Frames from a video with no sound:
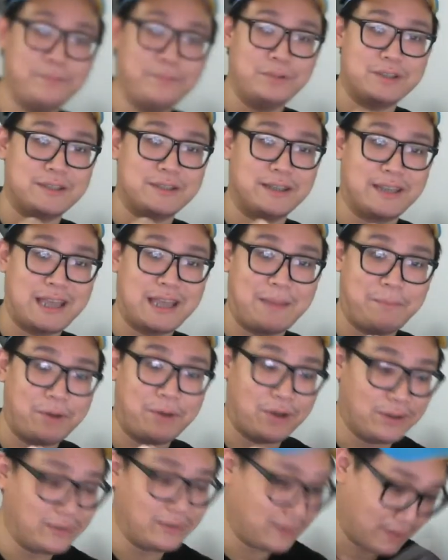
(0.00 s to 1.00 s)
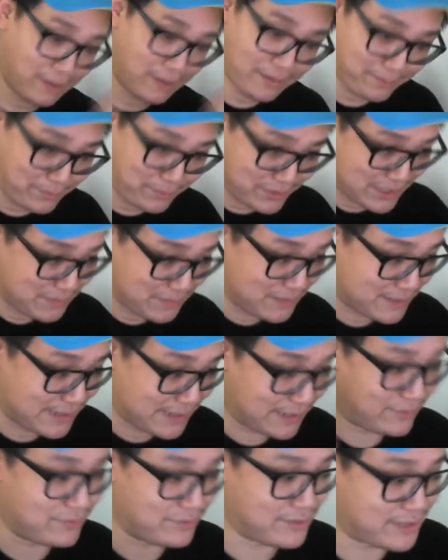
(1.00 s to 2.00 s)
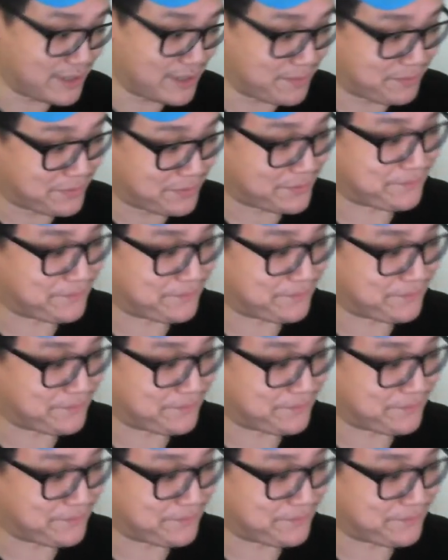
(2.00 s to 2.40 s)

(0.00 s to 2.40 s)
puts the cap on, puts them aside to steep.